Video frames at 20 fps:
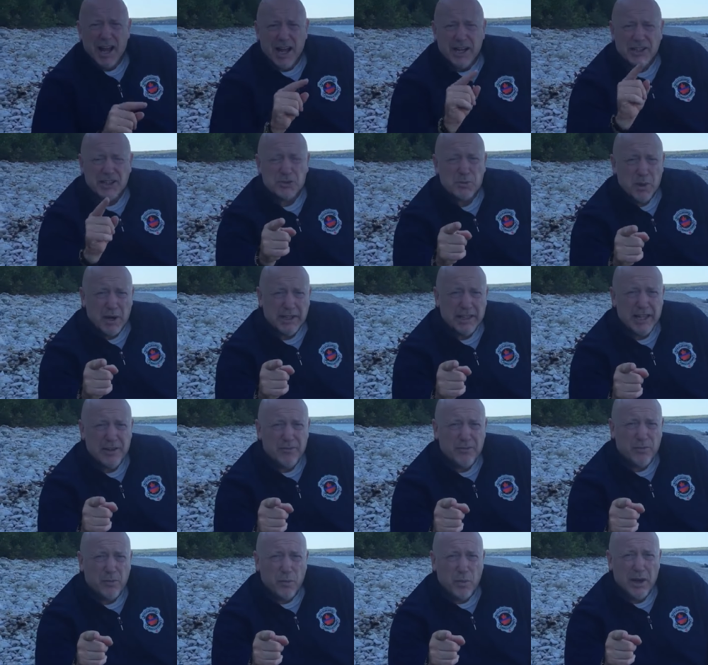I just want to
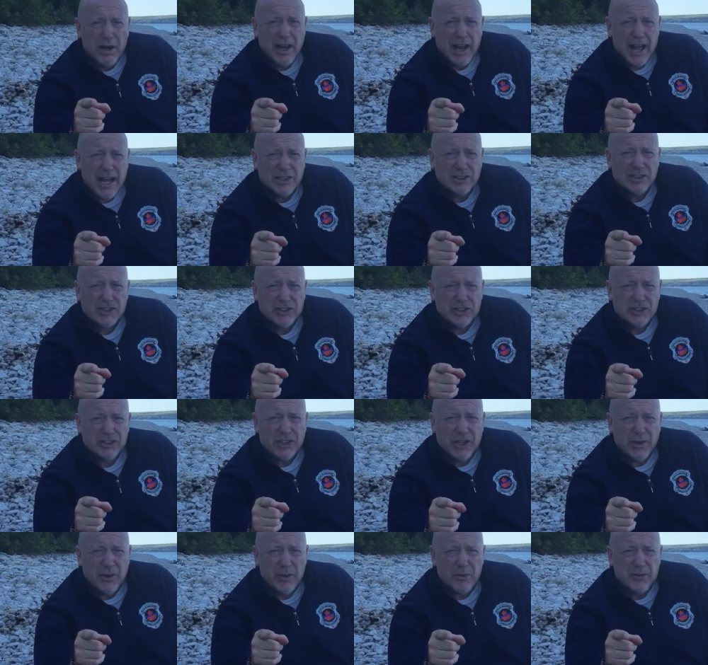give one last
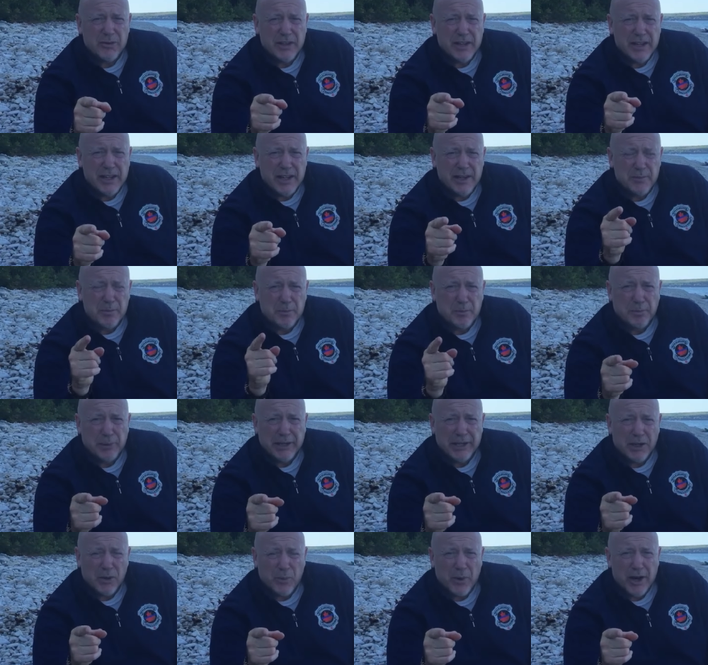shout out in
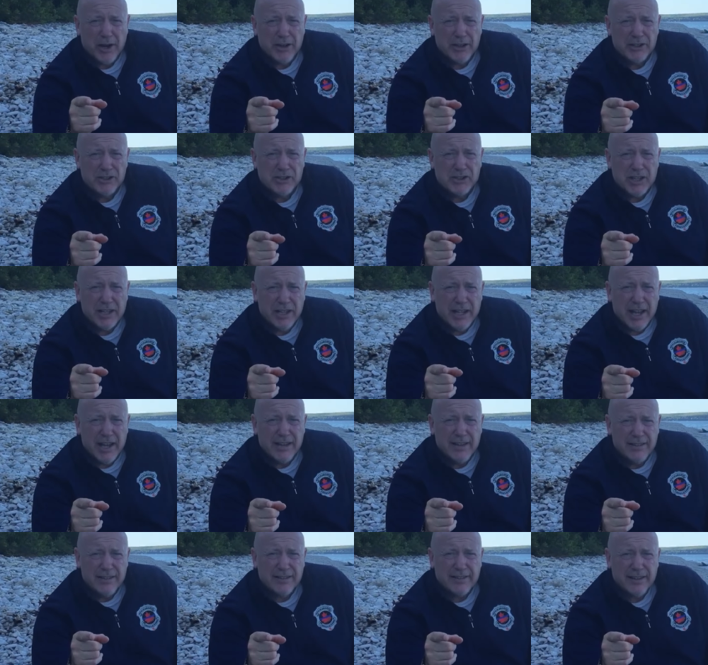bringing awareness
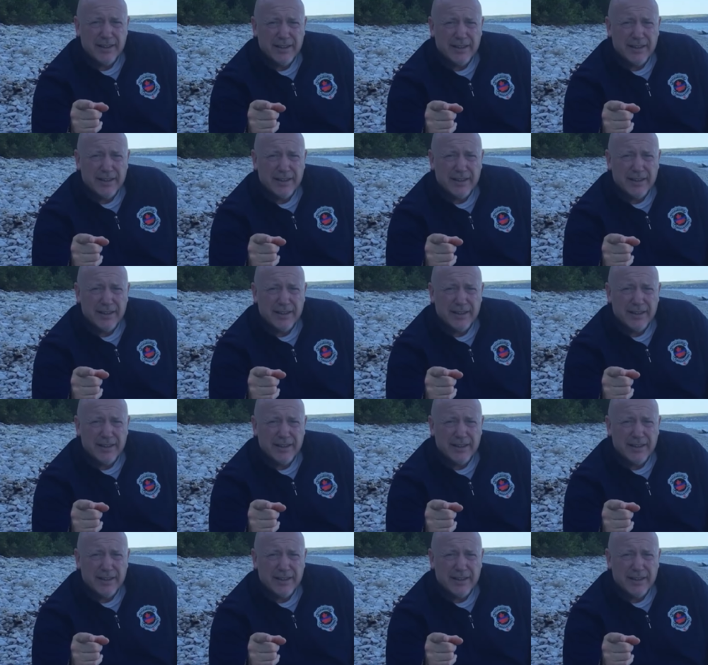and